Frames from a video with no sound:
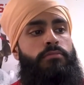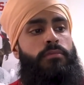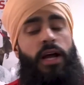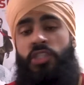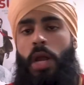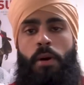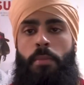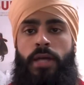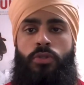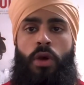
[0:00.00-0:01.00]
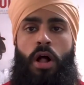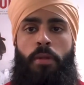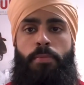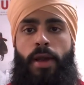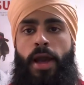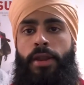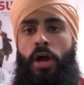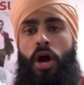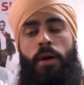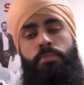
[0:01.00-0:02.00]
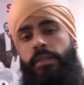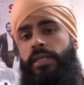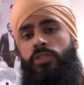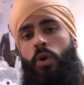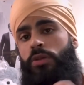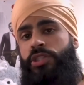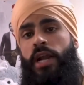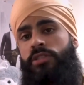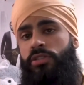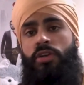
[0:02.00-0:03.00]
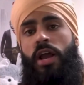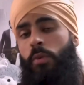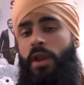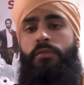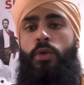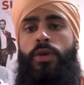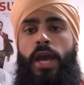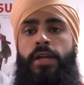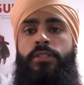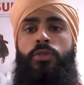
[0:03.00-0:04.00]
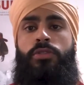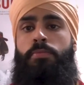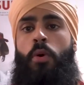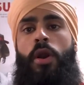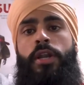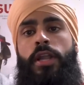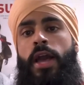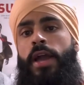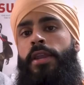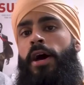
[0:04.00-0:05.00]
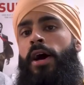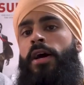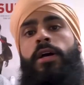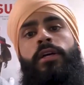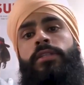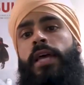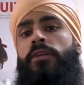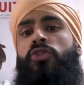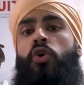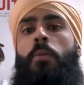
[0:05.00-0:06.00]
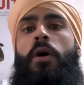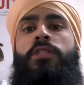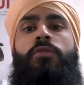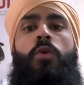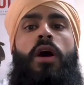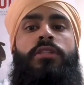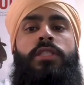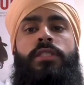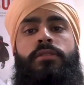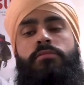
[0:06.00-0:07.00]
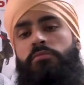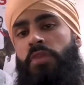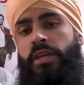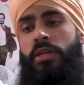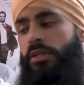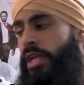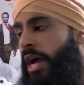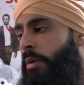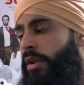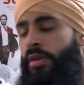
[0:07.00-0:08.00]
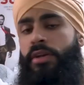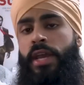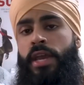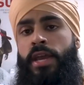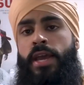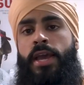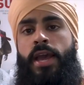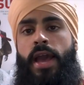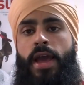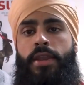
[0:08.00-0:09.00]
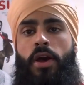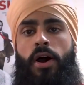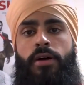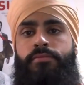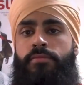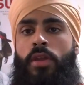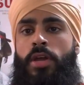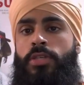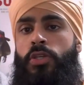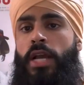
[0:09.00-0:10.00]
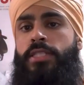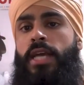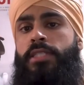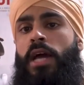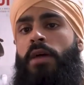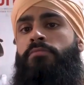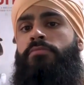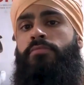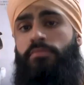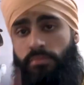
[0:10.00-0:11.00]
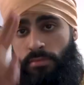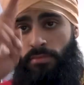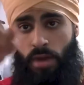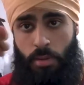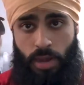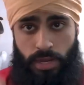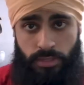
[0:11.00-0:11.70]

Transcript: I try my best to help, and please, share, subscribe, whatever you can to support. And thank you so much for watching, taking your time out of your day, and see you guys next time. Bye bye.